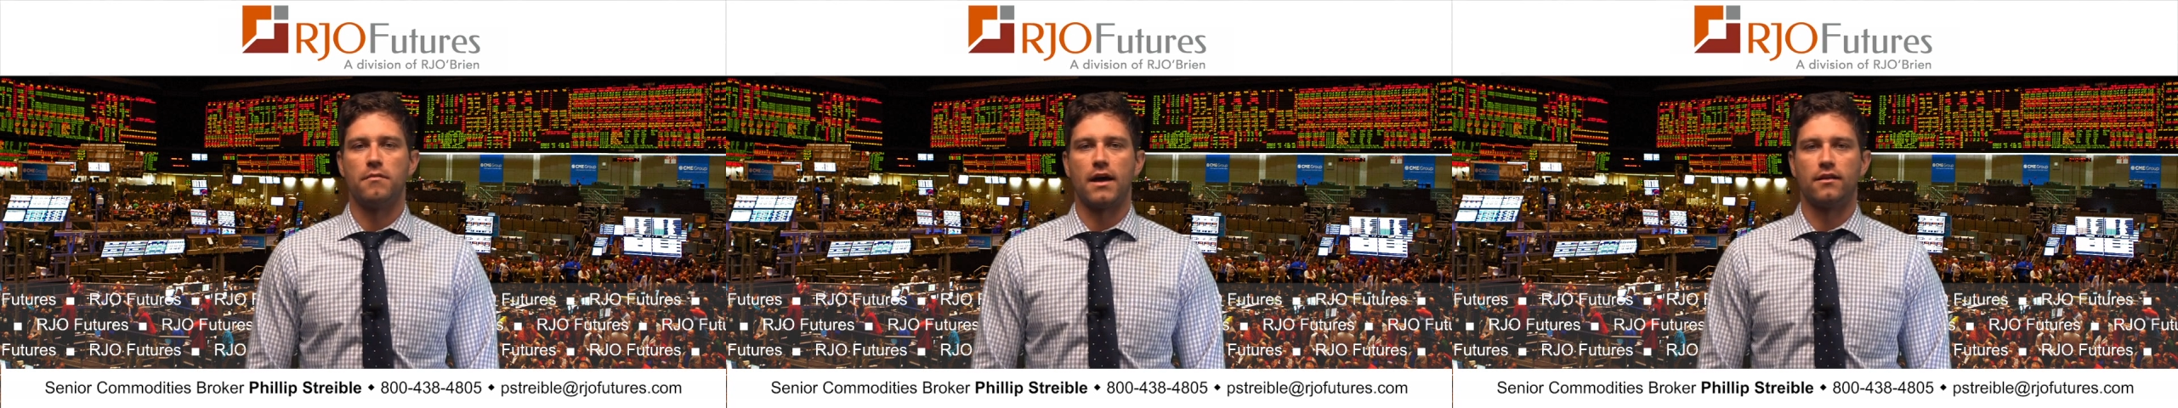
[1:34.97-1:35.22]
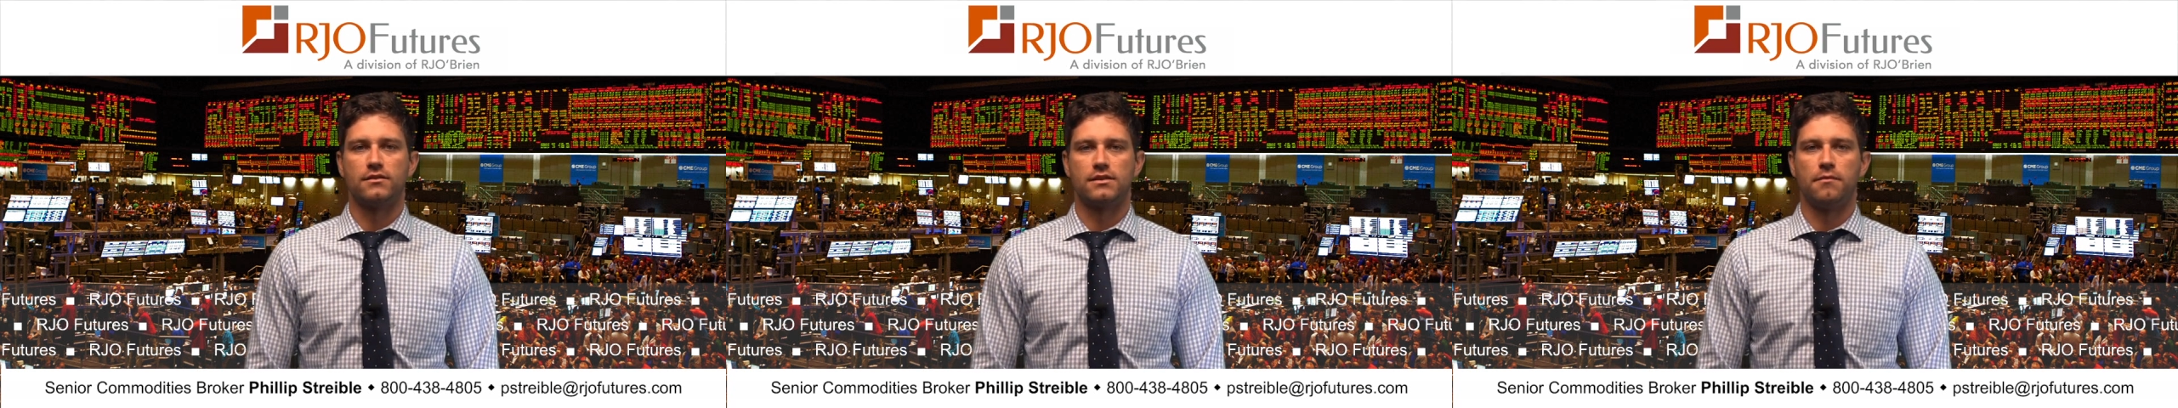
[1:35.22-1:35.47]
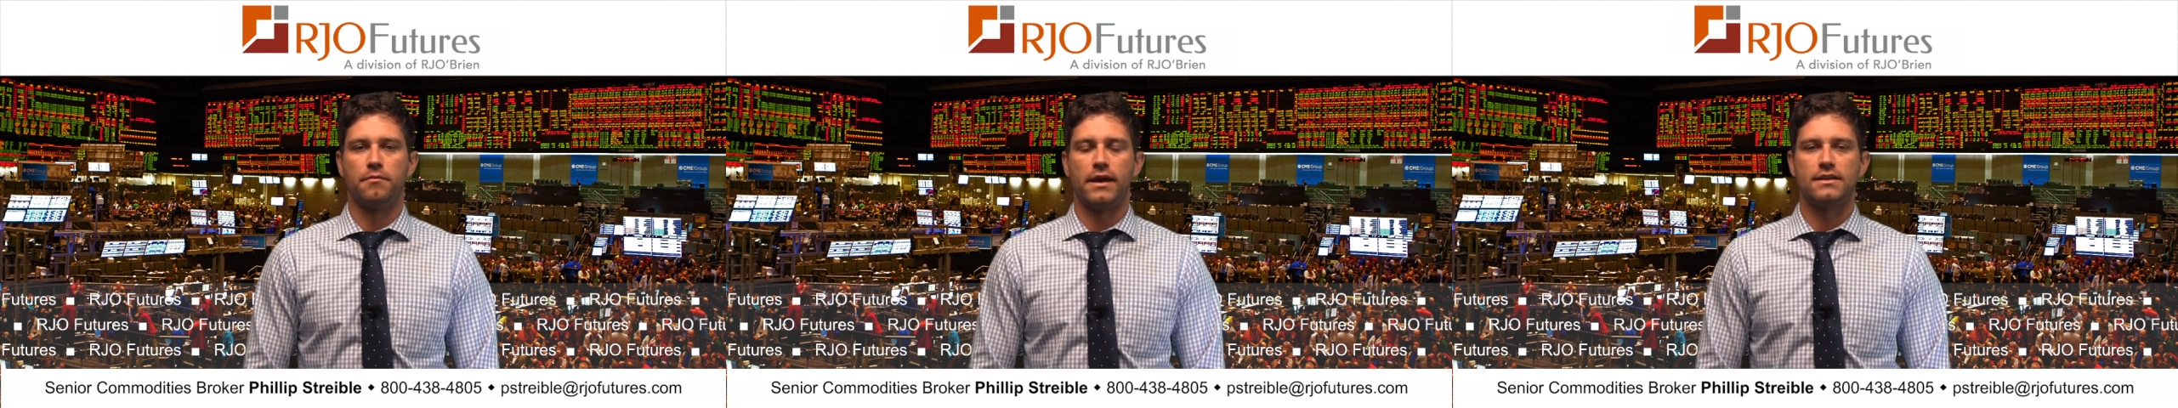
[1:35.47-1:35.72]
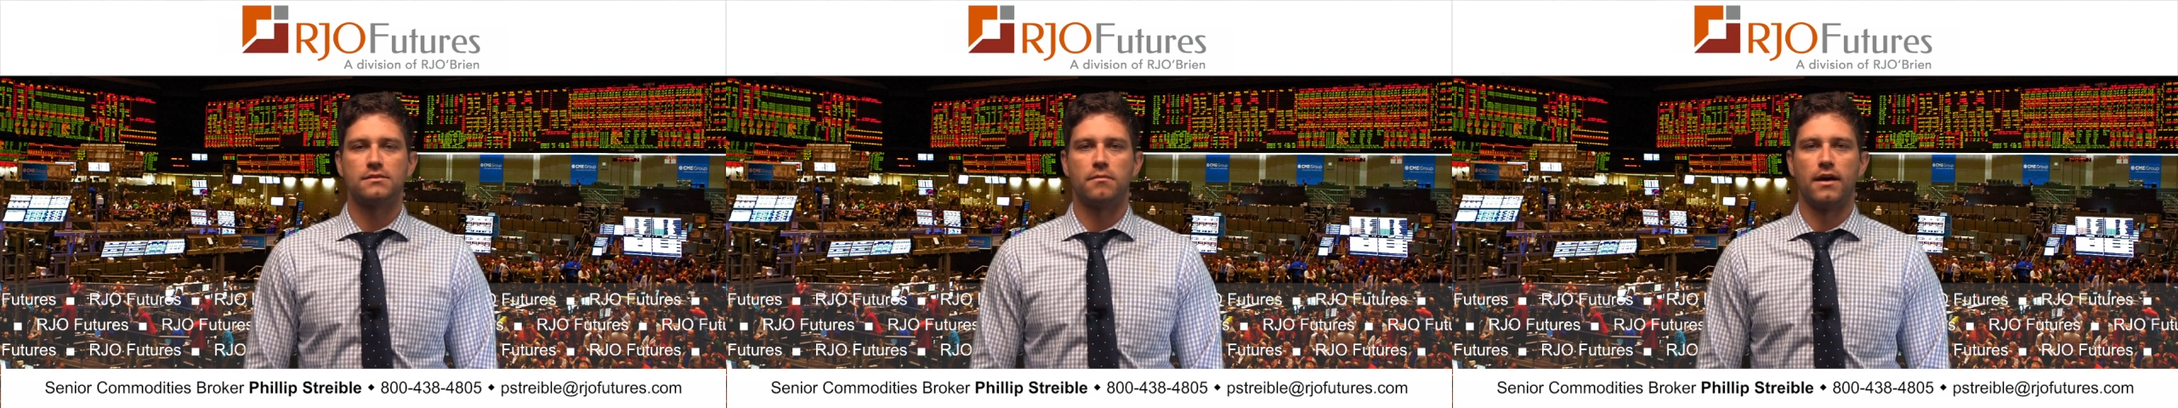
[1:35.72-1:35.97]
metals, the
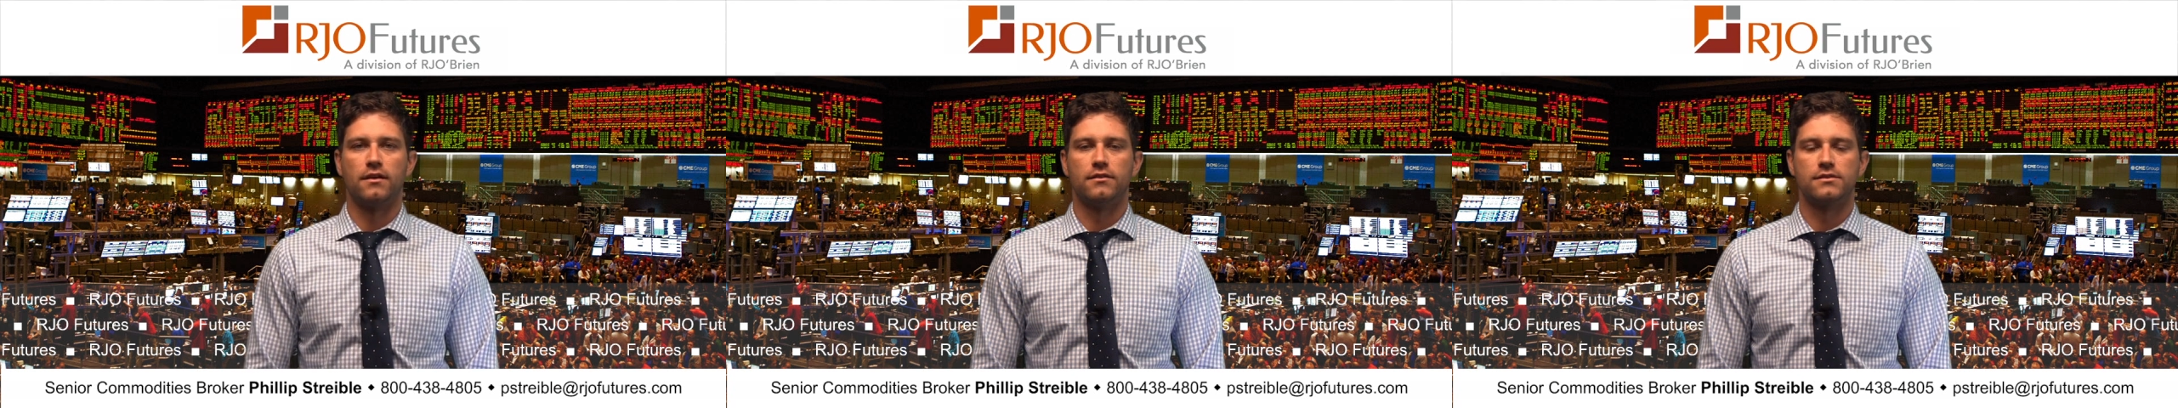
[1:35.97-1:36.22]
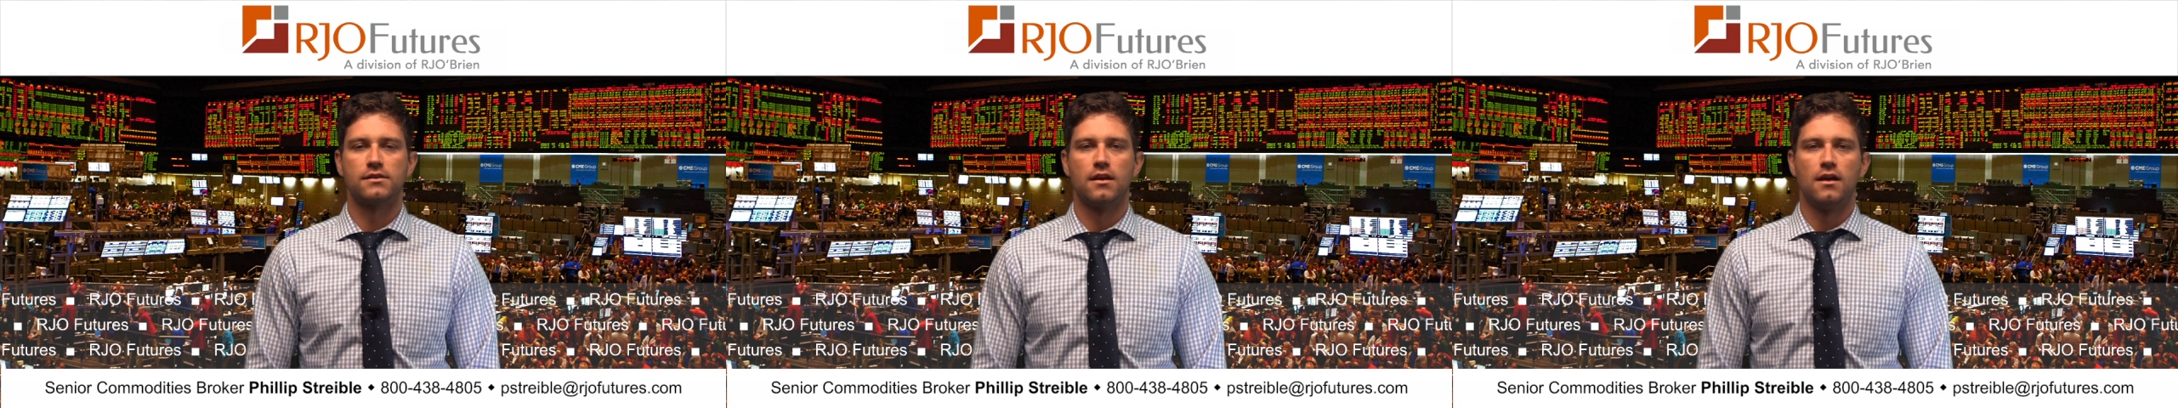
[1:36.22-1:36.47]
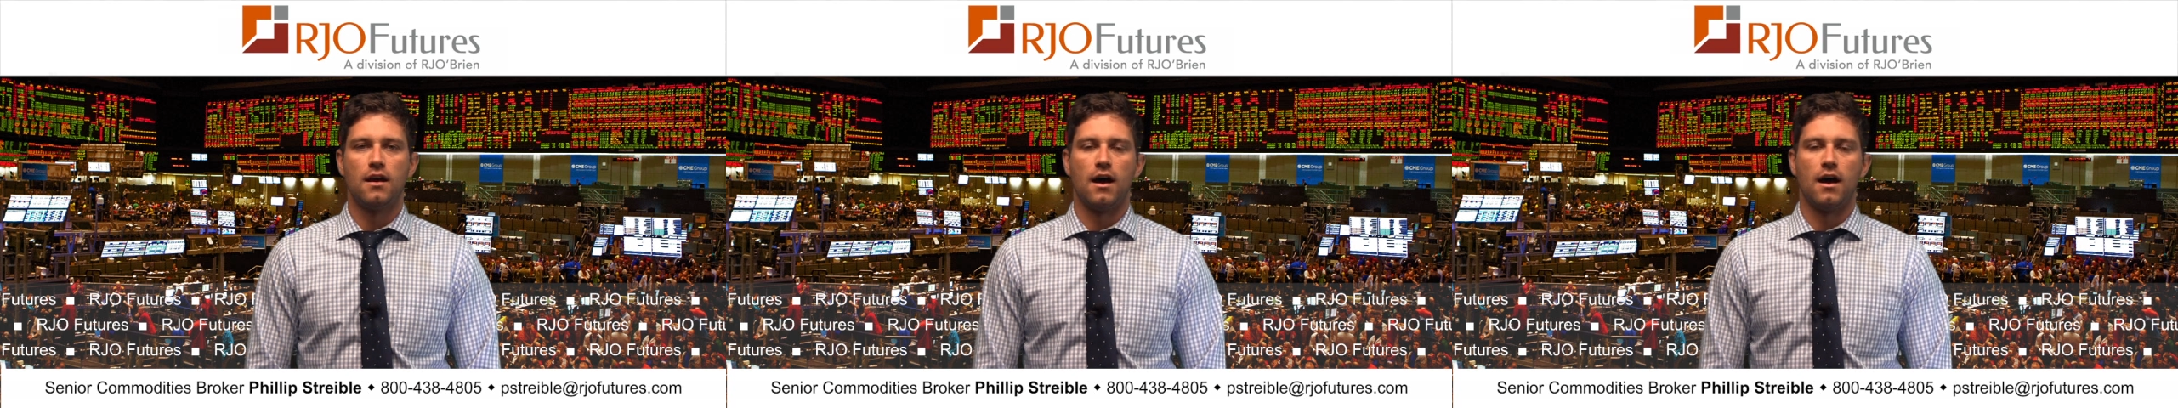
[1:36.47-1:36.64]
base metals,